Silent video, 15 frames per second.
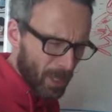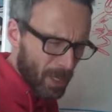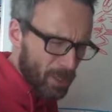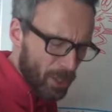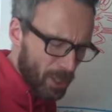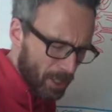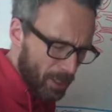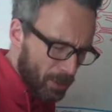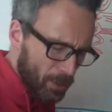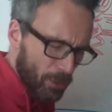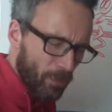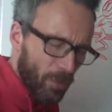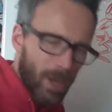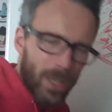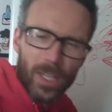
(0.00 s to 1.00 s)
So you just
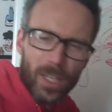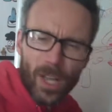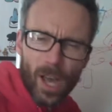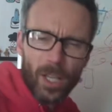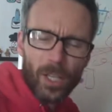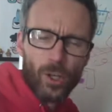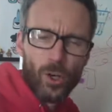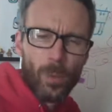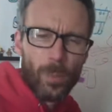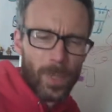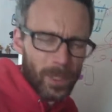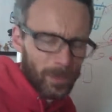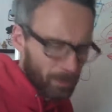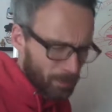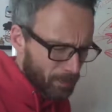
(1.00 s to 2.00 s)
fry your garlic up,
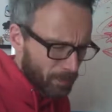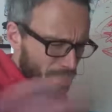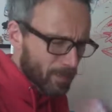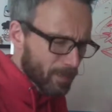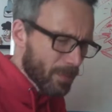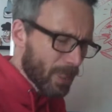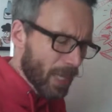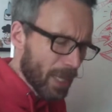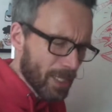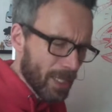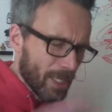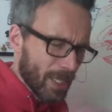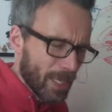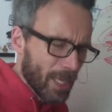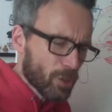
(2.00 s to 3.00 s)
and then
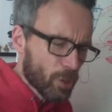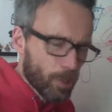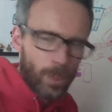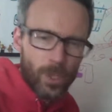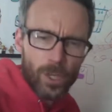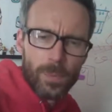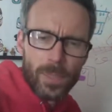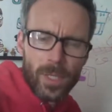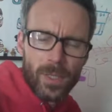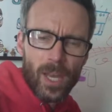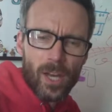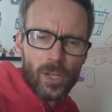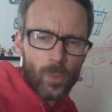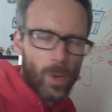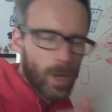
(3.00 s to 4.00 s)
you get some herbs in there
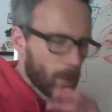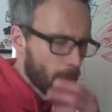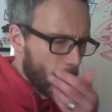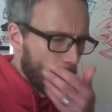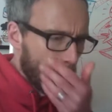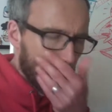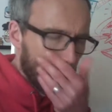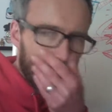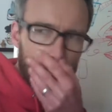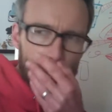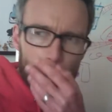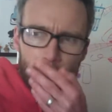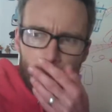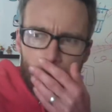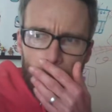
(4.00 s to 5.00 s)
as well, maybe
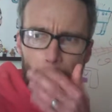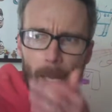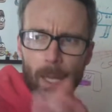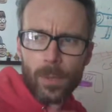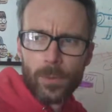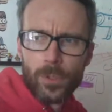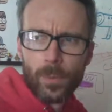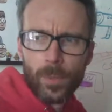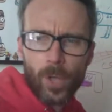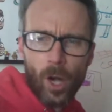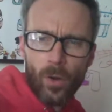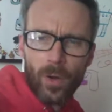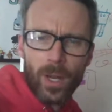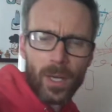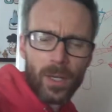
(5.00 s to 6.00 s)
some
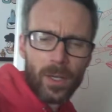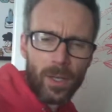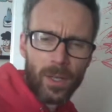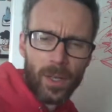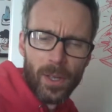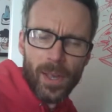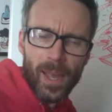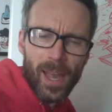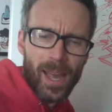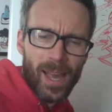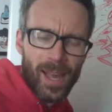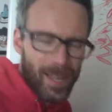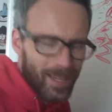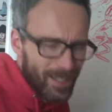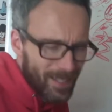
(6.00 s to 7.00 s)
coriander,
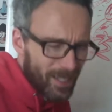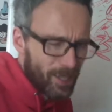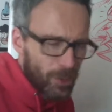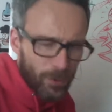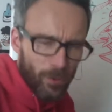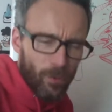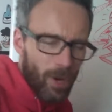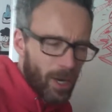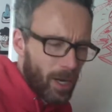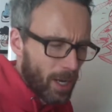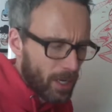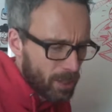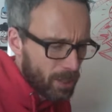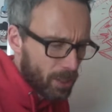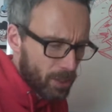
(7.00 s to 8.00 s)
and you just fry it,
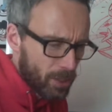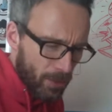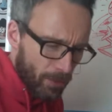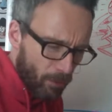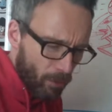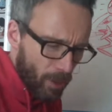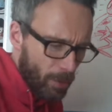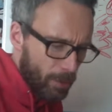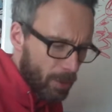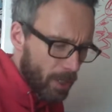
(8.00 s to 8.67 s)
and you fry up your